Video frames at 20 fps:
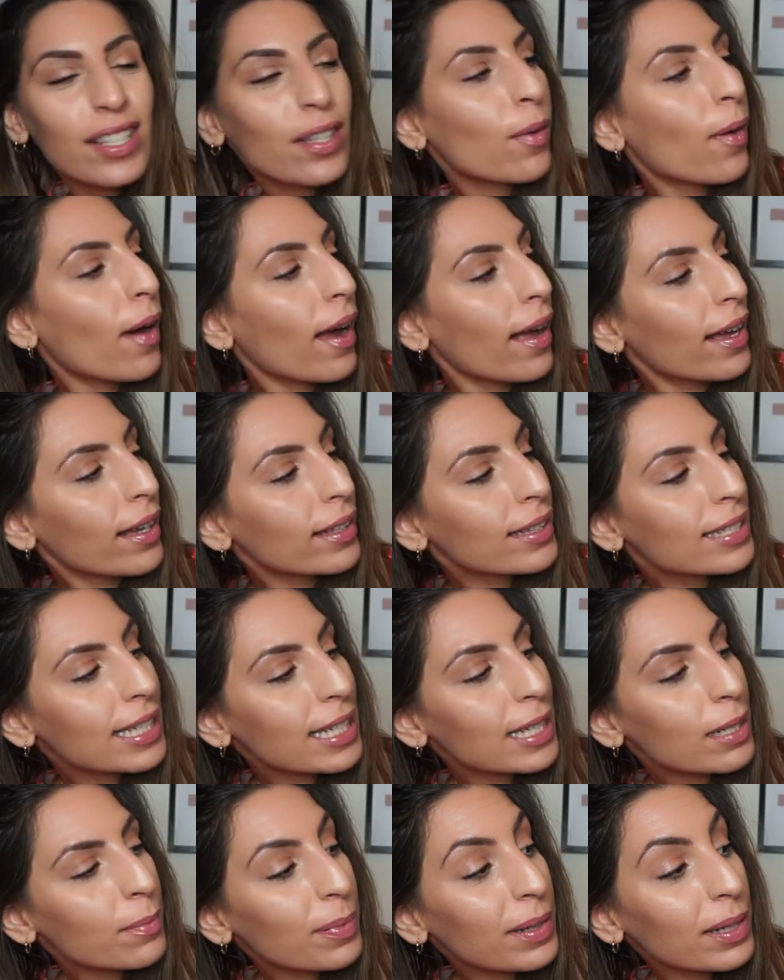quite a
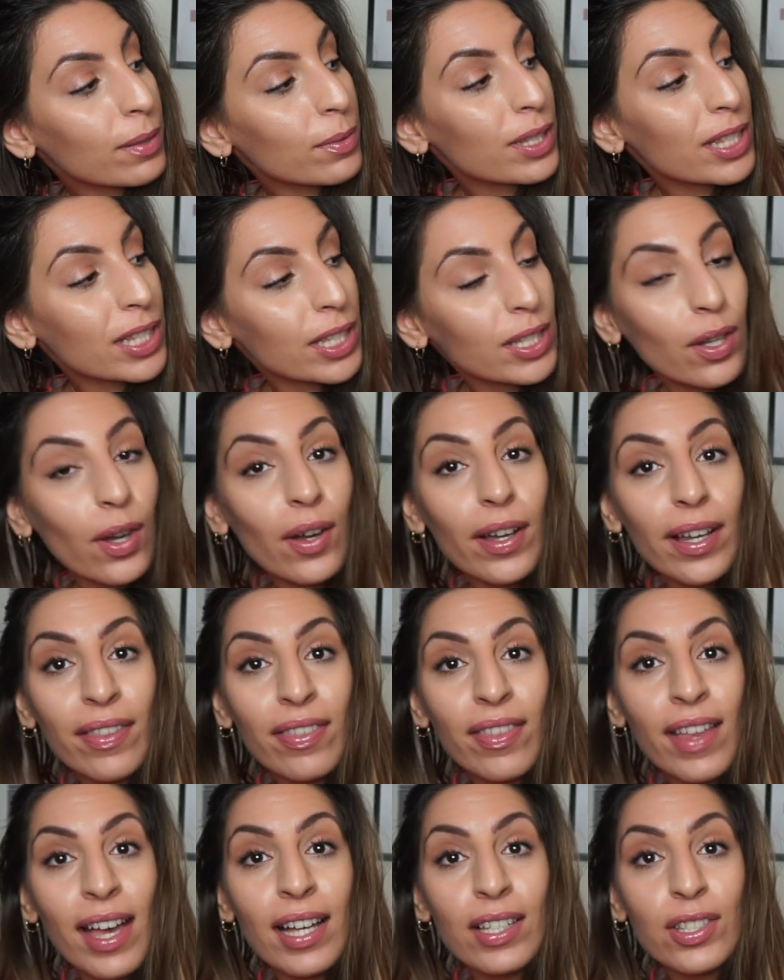deep little slot
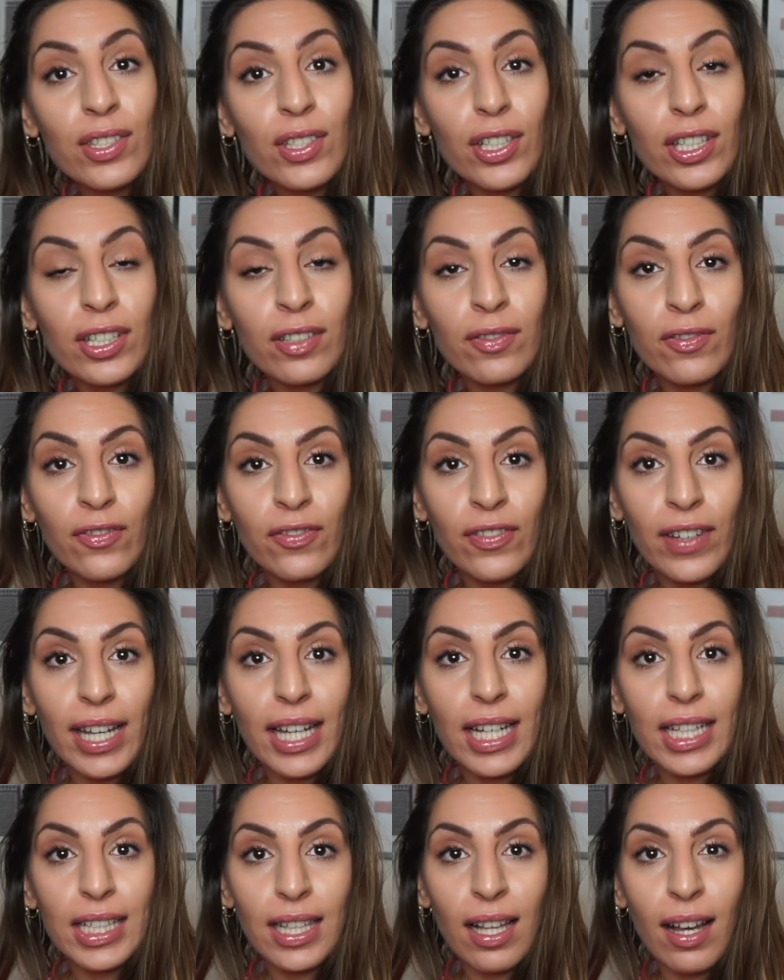in there, so you can
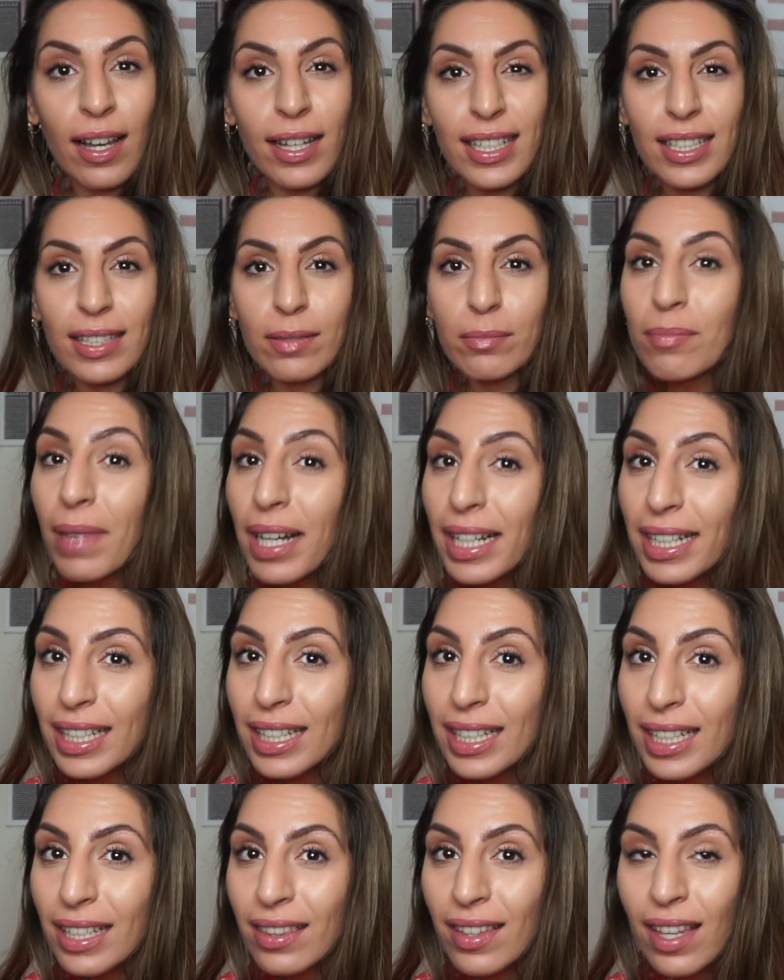fit like
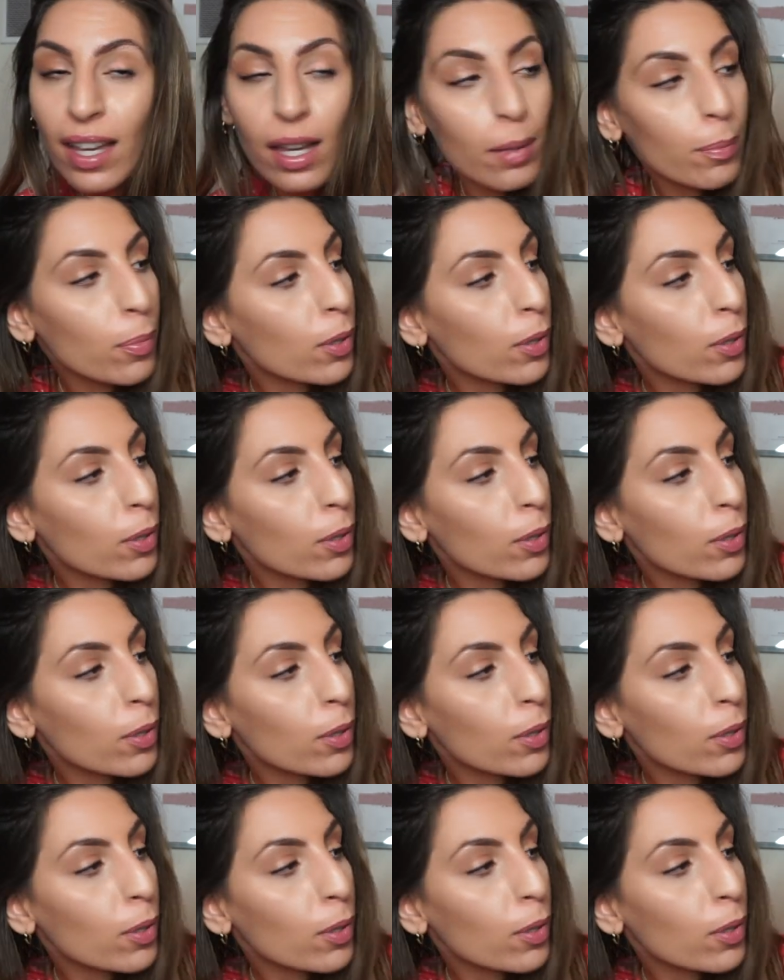money in there,